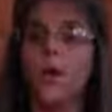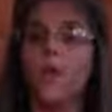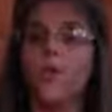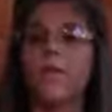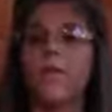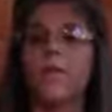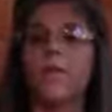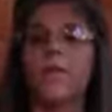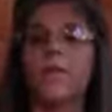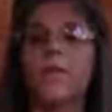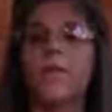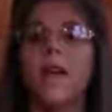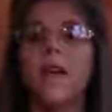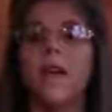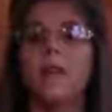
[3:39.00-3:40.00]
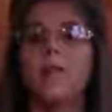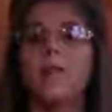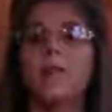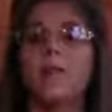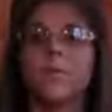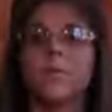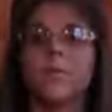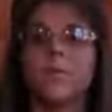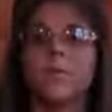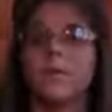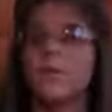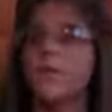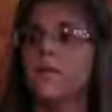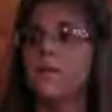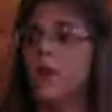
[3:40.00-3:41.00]
and that the terrorism that
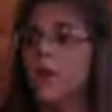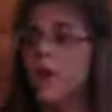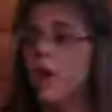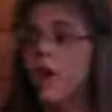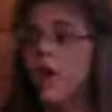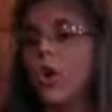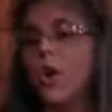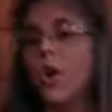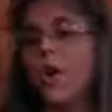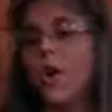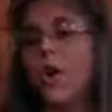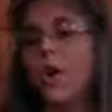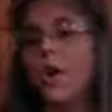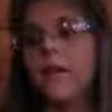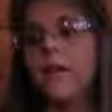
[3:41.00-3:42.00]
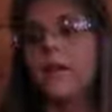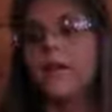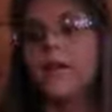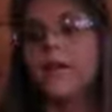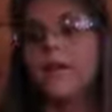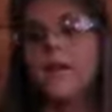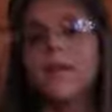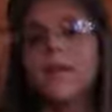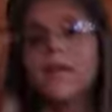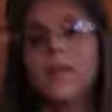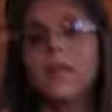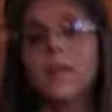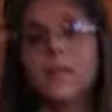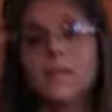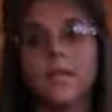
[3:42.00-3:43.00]
is occurring
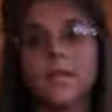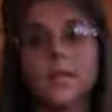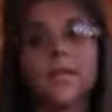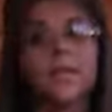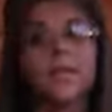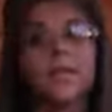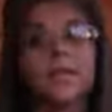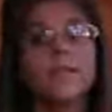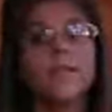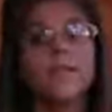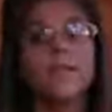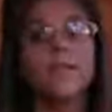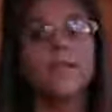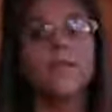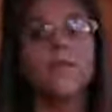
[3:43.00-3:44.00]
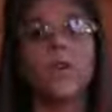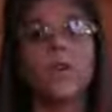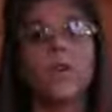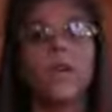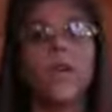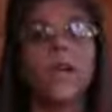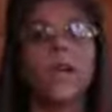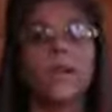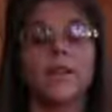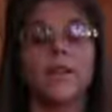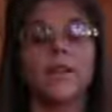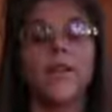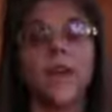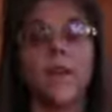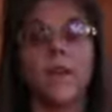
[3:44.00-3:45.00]
in the land that seems so far away
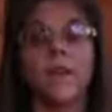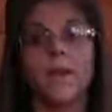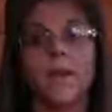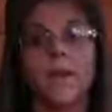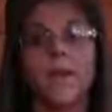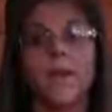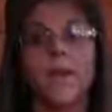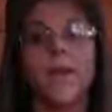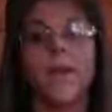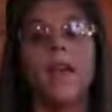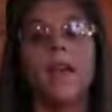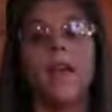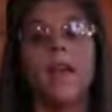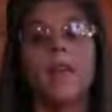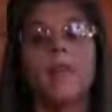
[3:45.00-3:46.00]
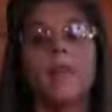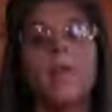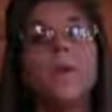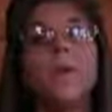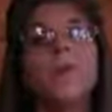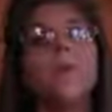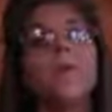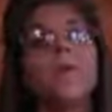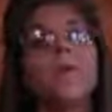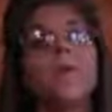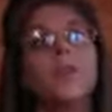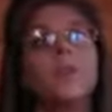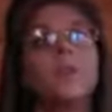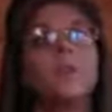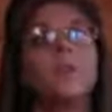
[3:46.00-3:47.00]
is coming. And the people
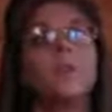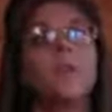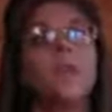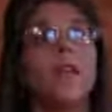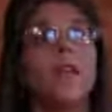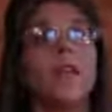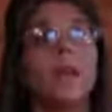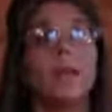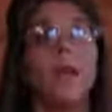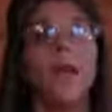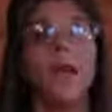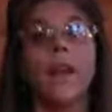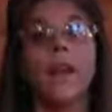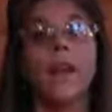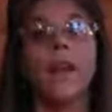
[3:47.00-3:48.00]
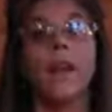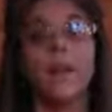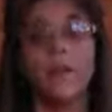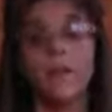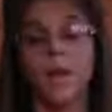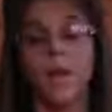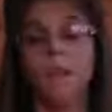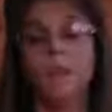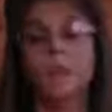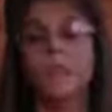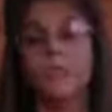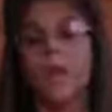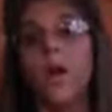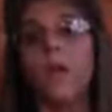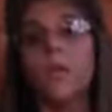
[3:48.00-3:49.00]
in his dream began to panic, and they began to
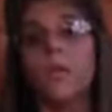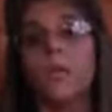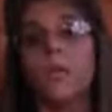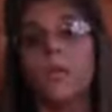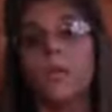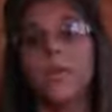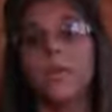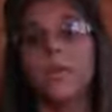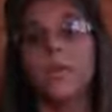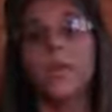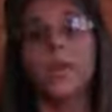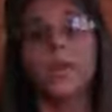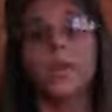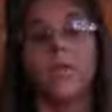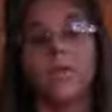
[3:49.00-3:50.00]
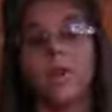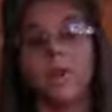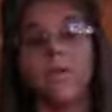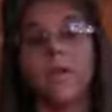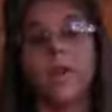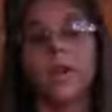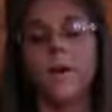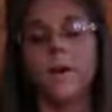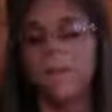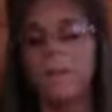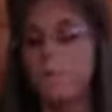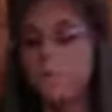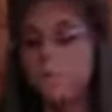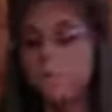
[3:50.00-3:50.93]
run to the hotel.